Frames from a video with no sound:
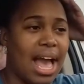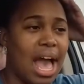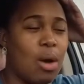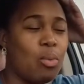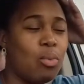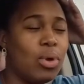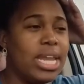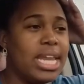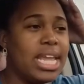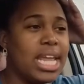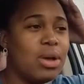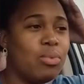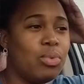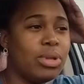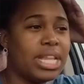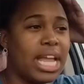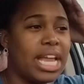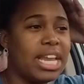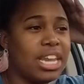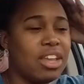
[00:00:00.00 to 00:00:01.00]
I went in
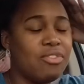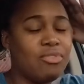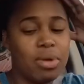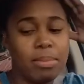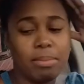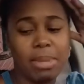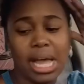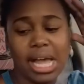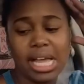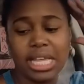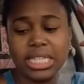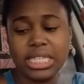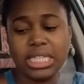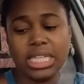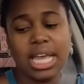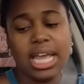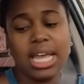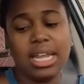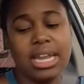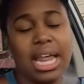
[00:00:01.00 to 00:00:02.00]
with a different
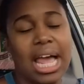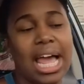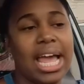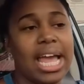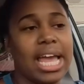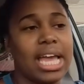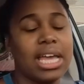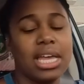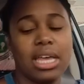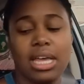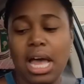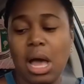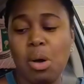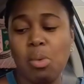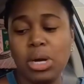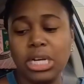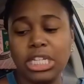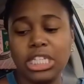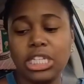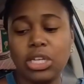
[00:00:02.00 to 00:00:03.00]
mindset. Like,
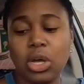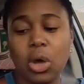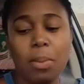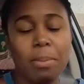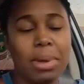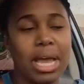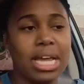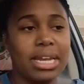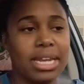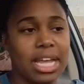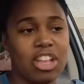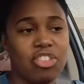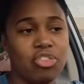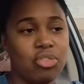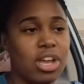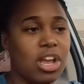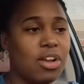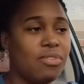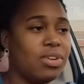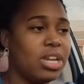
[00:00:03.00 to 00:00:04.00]
I wanted to go make
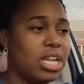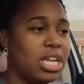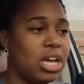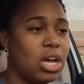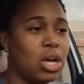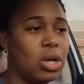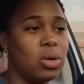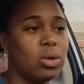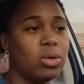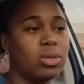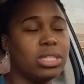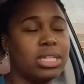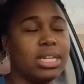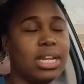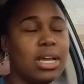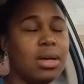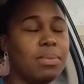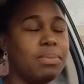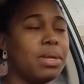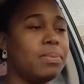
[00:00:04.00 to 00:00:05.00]
natural hair videos
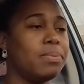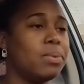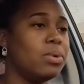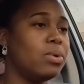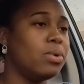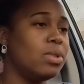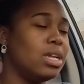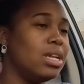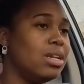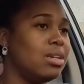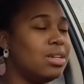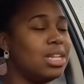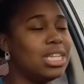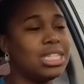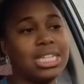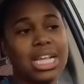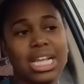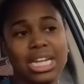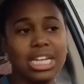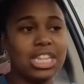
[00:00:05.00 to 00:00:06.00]
and help people and
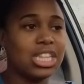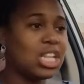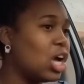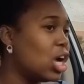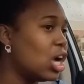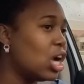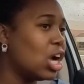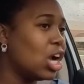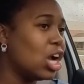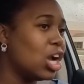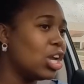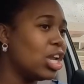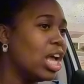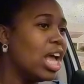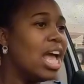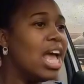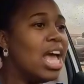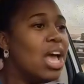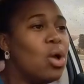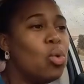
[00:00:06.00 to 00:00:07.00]
this, that, and the third,
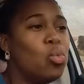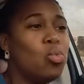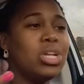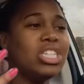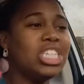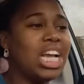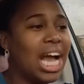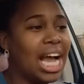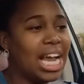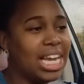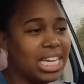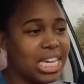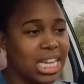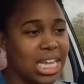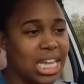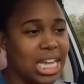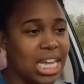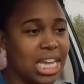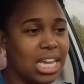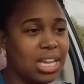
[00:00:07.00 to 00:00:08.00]
which I
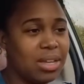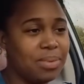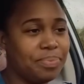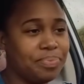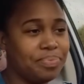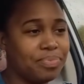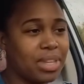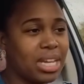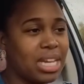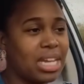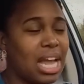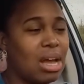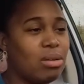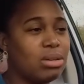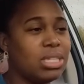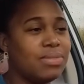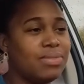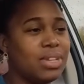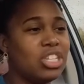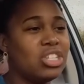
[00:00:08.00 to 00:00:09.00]
did. And I
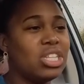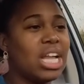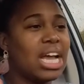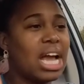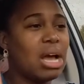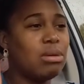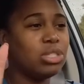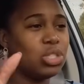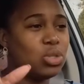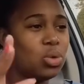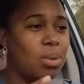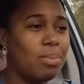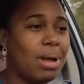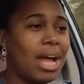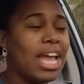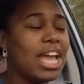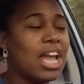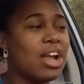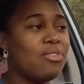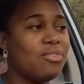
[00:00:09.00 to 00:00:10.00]
was just like, I was doing
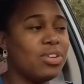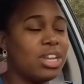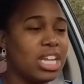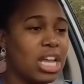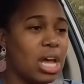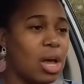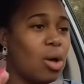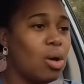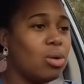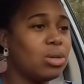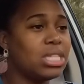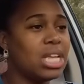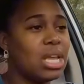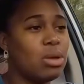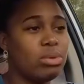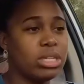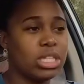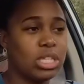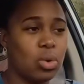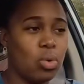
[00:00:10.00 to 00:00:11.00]
my hair videos.
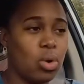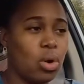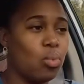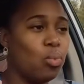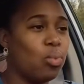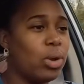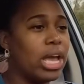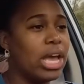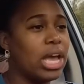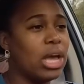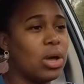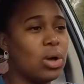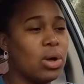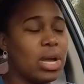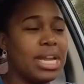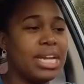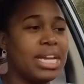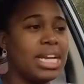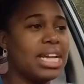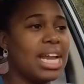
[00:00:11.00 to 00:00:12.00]
It was going well.
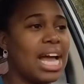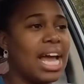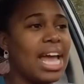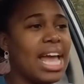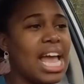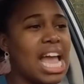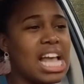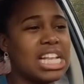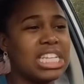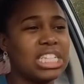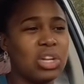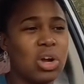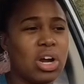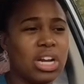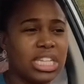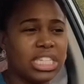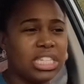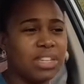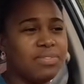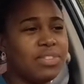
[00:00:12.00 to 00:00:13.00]
And then I had
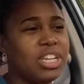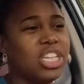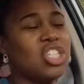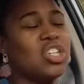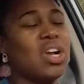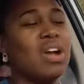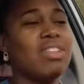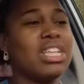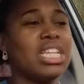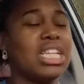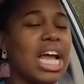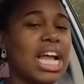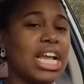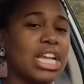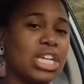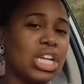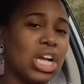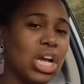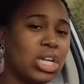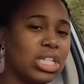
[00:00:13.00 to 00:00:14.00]
started to venture off to like
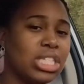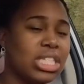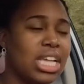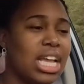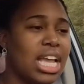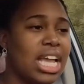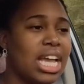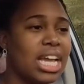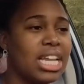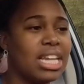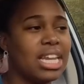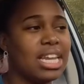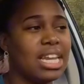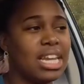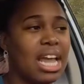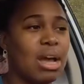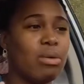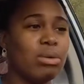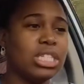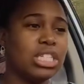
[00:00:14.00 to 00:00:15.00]
nursing
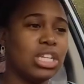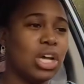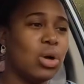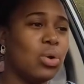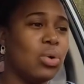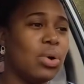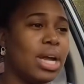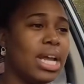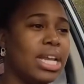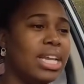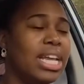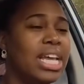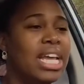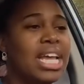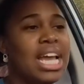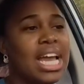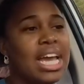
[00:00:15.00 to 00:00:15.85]
and that was going.